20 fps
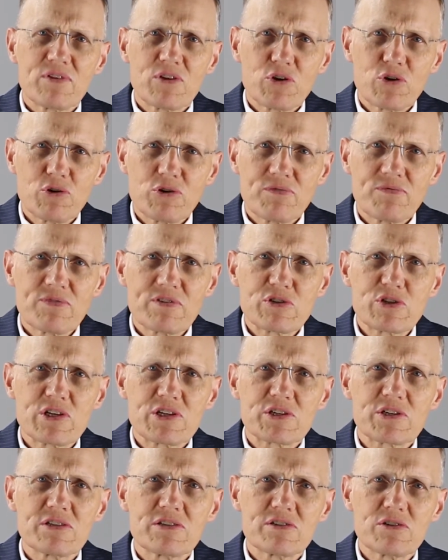good
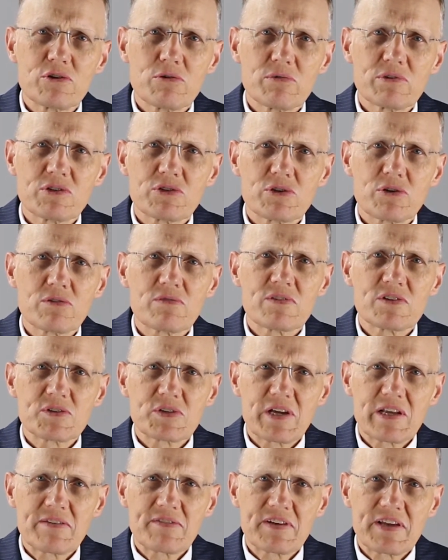physicians who would serve the
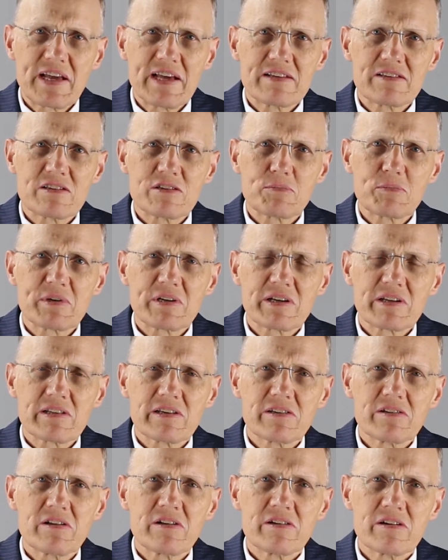state of Kansas,
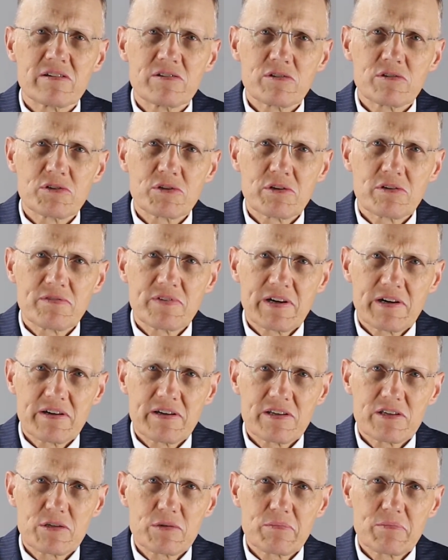particularly in underserved
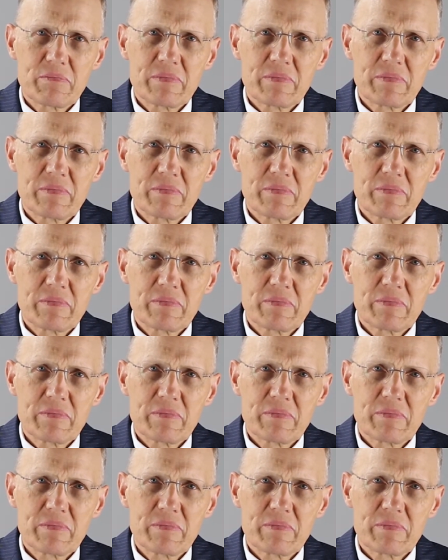areas.